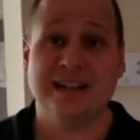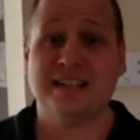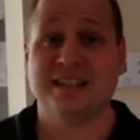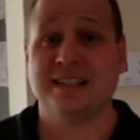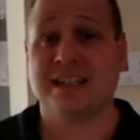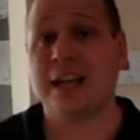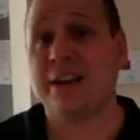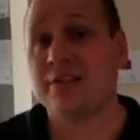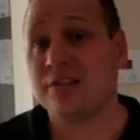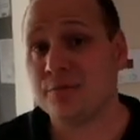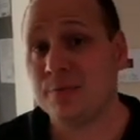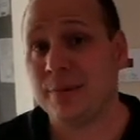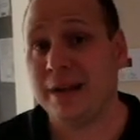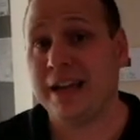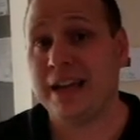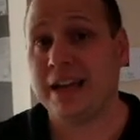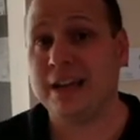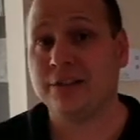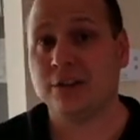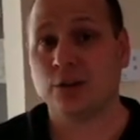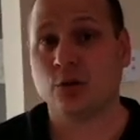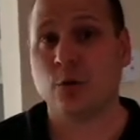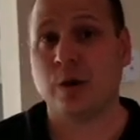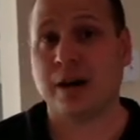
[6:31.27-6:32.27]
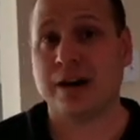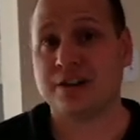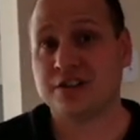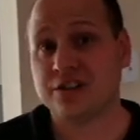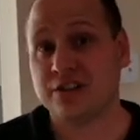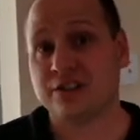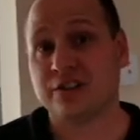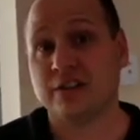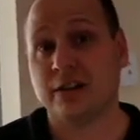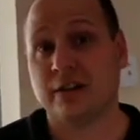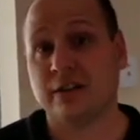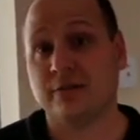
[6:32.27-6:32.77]
saves me the
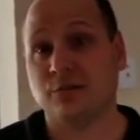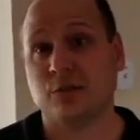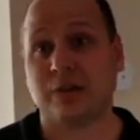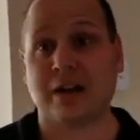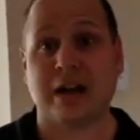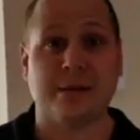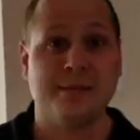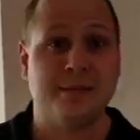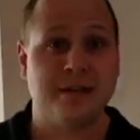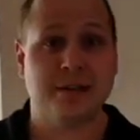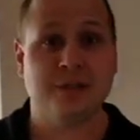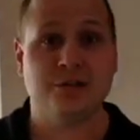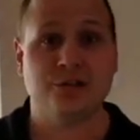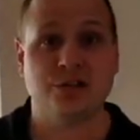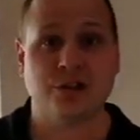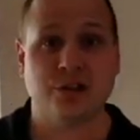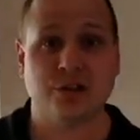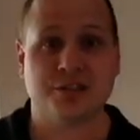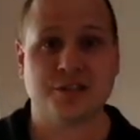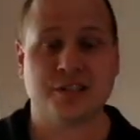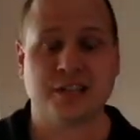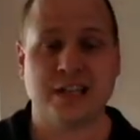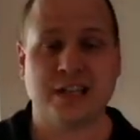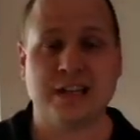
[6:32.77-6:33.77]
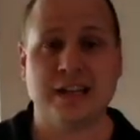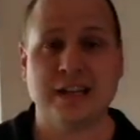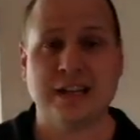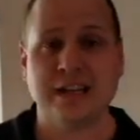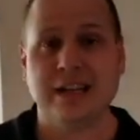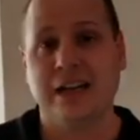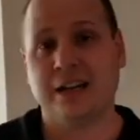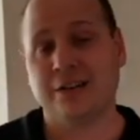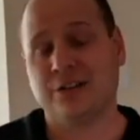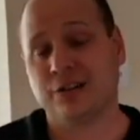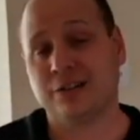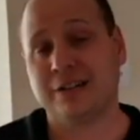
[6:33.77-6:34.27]
questions of when I'm in New Jersey
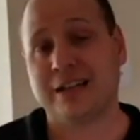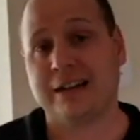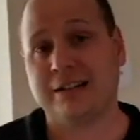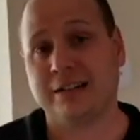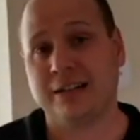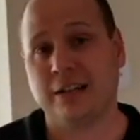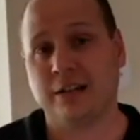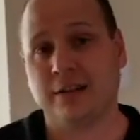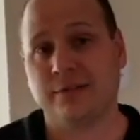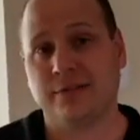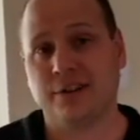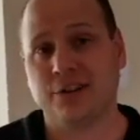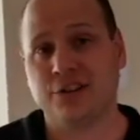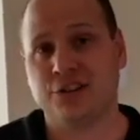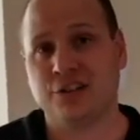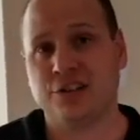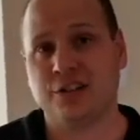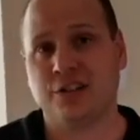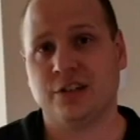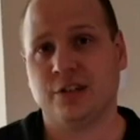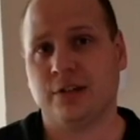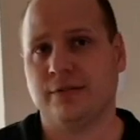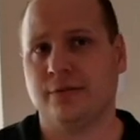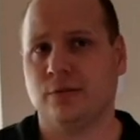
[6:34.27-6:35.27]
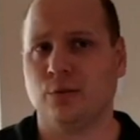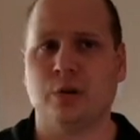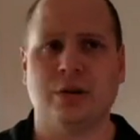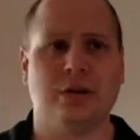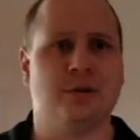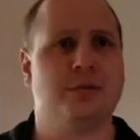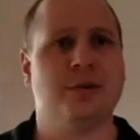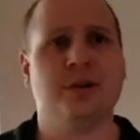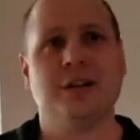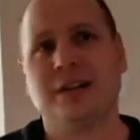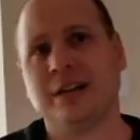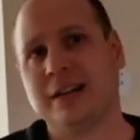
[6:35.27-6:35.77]
and they're down here in Virginia of,
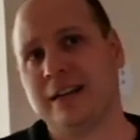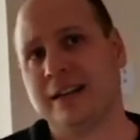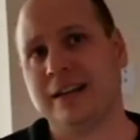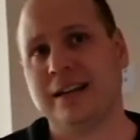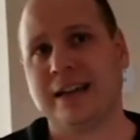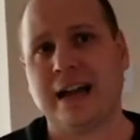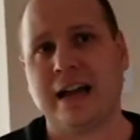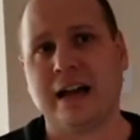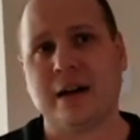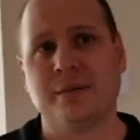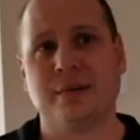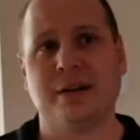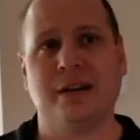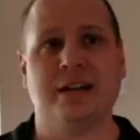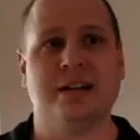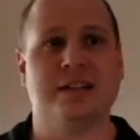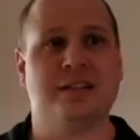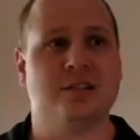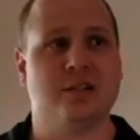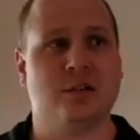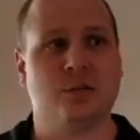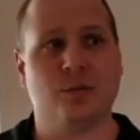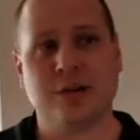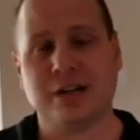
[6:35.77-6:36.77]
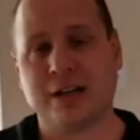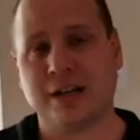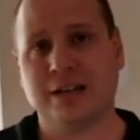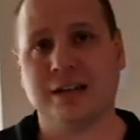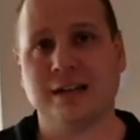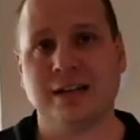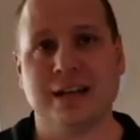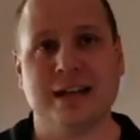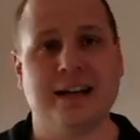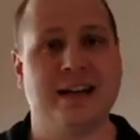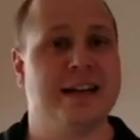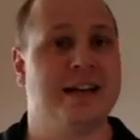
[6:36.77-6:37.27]
well, what kind of cabinets or what kind of
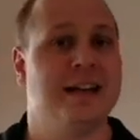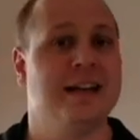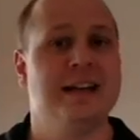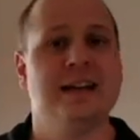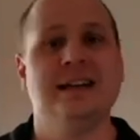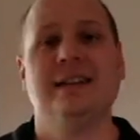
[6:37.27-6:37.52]
lighting?